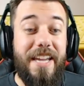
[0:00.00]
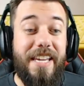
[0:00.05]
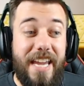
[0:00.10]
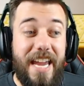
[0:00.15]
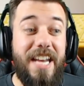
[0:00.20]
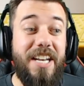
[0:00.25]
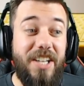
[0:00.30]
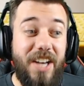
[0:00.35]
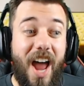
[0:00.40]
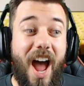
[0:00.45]
I
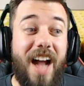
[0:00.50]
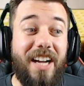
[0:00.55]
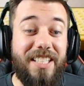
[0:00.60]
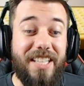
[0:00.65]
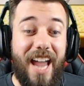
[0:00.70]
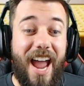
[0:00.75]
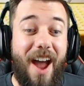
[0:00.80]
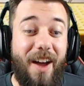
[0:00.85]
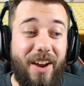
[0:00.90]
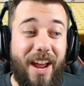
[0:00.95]
get
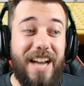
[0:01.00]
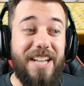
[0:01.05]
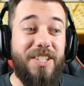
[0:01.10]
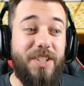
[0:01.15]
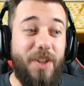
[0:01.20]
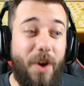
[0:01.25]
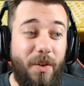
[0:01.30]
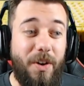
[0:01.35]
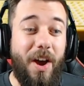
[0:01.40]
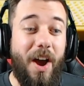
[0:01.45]
knocked out? I
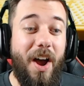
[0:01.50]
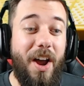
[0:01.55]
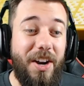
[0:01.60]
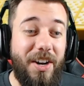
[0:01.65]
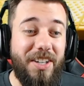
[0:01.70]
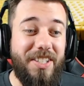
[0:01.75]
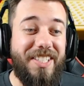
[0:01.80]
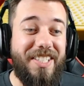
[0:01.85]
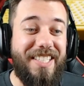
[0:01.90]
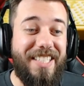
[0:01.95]
don't
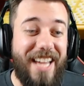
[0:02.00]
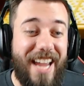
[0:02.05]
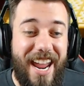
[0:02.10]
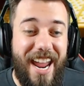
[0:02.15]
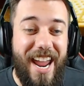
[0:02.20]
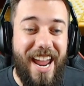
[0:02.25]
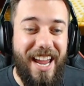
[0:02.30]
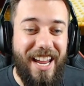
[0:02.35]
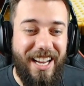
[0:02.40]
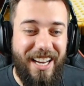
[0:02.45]

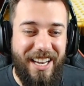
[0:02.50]
understand.